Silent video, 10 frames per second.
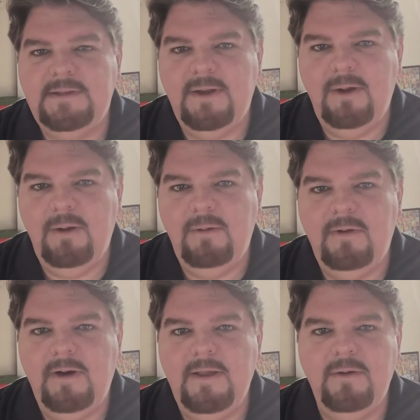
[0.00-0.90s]
So
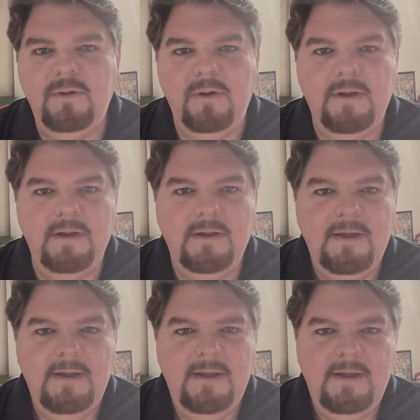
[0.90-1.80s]
they're either going to
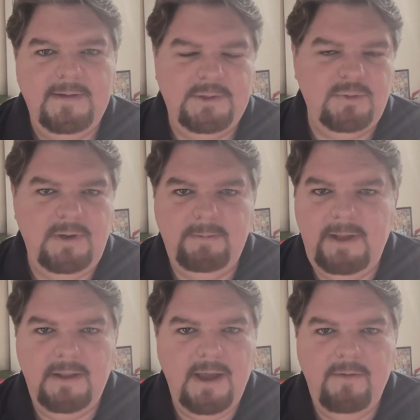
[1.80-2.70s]

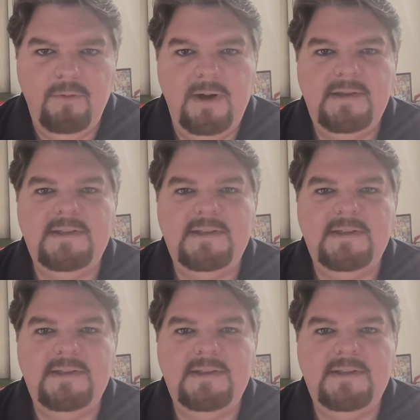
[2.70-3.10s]
extremely love what I